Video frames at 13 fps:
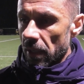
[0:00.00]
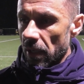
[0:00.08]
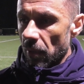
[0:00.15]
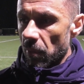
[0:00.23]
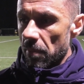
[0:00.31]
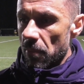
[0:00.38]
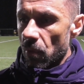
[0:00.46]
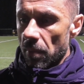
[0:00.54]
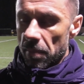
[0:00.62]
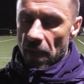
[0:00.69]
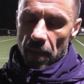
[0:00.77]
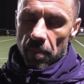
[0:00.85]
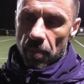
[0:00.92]
You know, we're more than
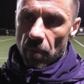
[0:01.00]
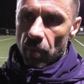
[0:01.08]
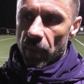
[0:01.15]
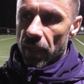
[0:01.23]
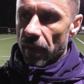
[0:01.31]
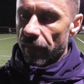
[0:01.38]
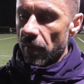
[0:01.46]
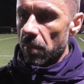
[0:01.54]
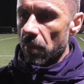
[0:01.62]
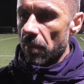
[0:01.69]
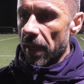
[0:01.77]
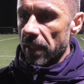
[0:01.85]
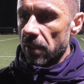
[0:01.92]
capable of winning the
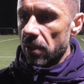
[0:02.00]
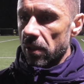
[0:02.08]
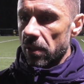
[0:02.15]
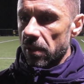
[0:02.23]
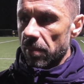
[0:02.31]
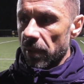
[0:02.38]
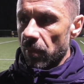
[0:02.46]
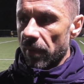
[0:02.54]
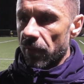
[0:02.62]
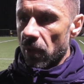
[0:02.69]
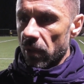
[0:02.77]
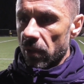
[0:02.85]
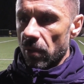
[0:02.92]
football match, but
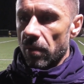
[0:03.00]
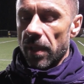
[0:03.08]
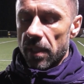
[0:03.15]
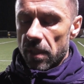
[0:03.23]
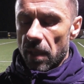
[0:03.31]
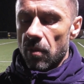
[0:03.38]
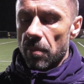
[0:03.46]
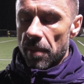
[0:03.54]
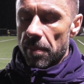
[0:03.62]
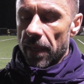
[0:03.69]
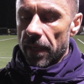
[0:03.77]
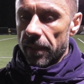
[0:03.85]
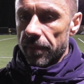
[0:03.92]
we've got to do things a little
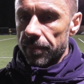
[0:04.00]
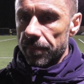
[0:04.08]
bit better.